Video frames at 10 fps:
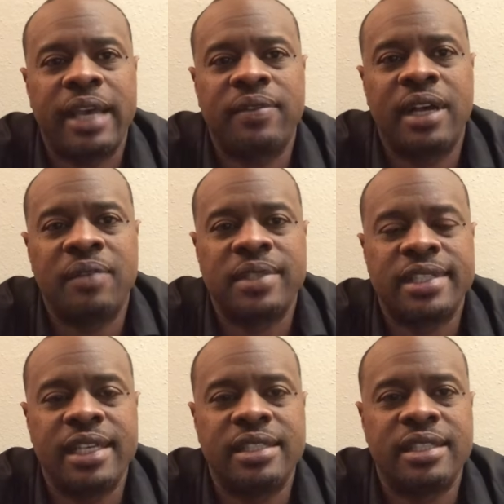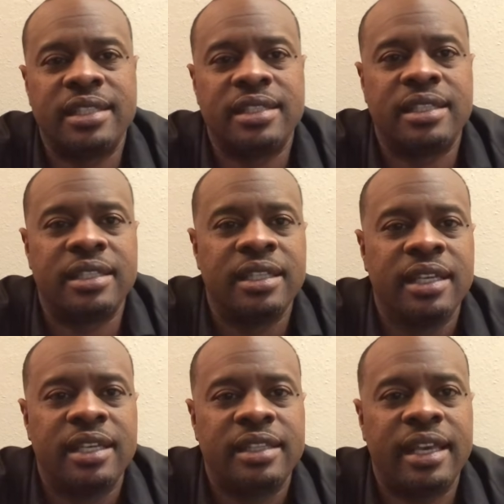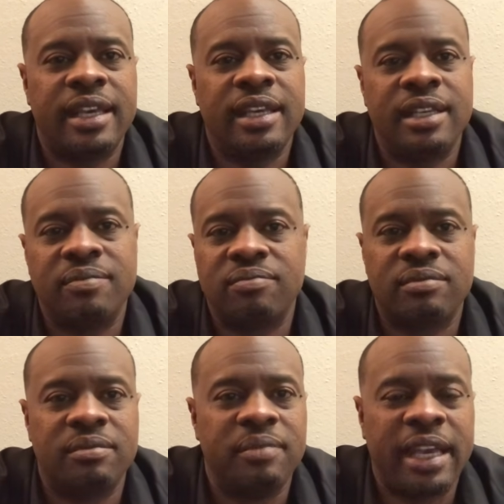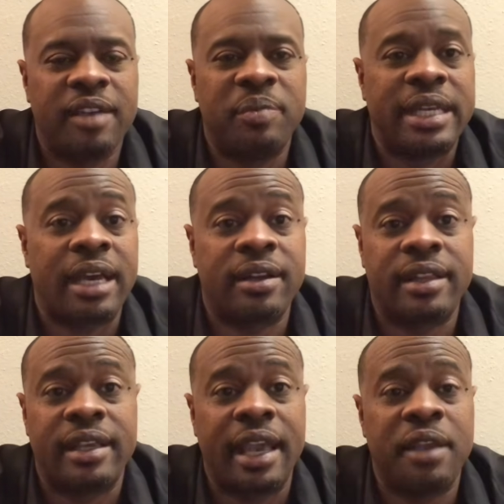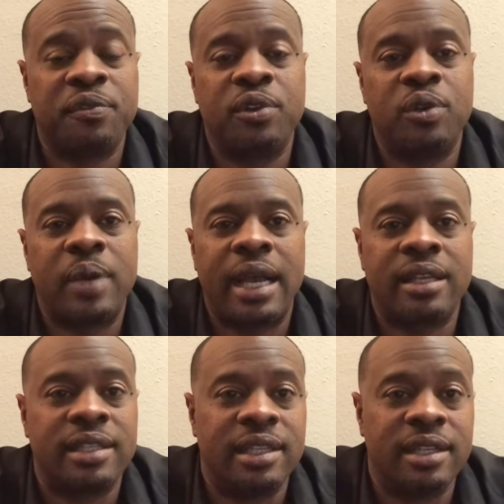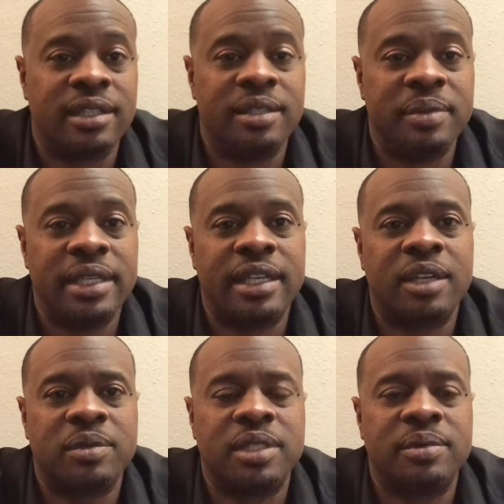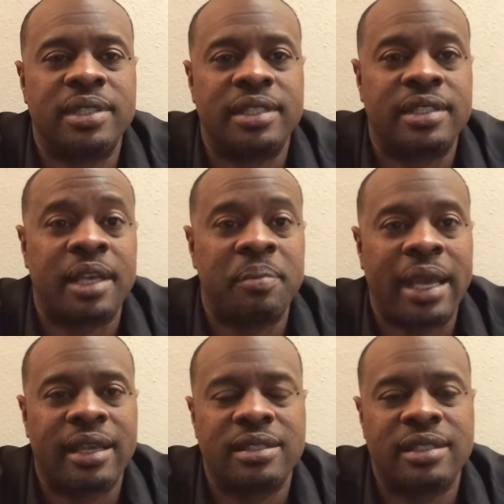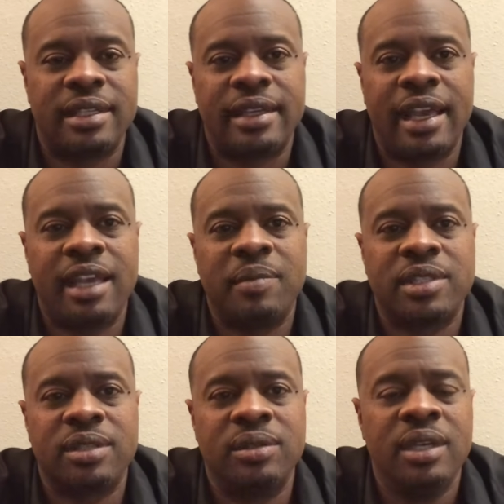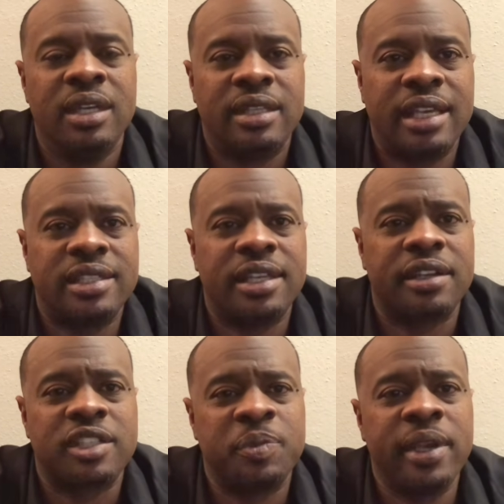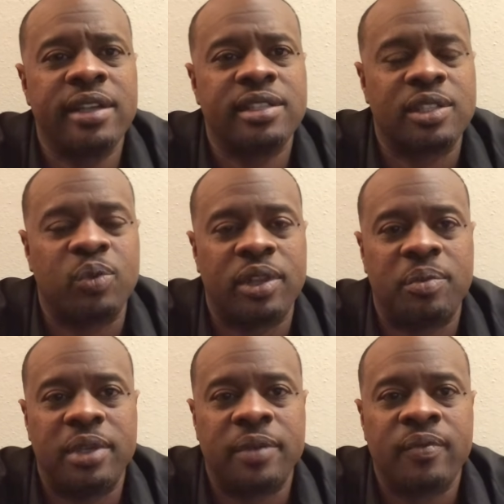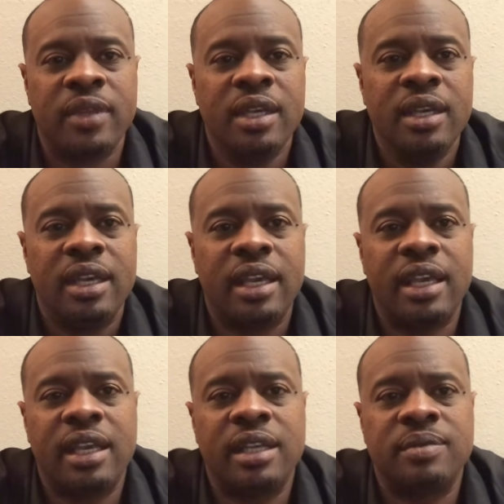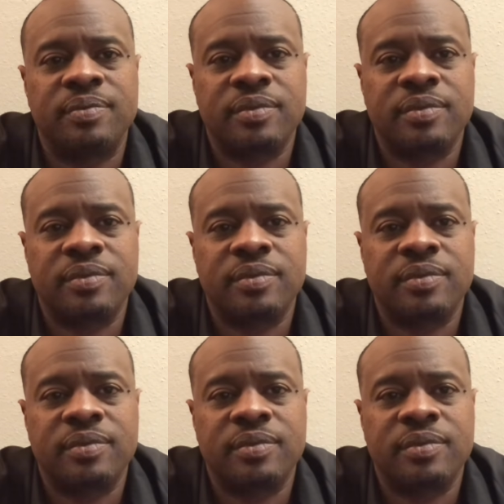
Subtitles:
have conversations, and they may have been out of the game for a while and they're looking to me to help them to step back into the game. And so they share experiences with me. And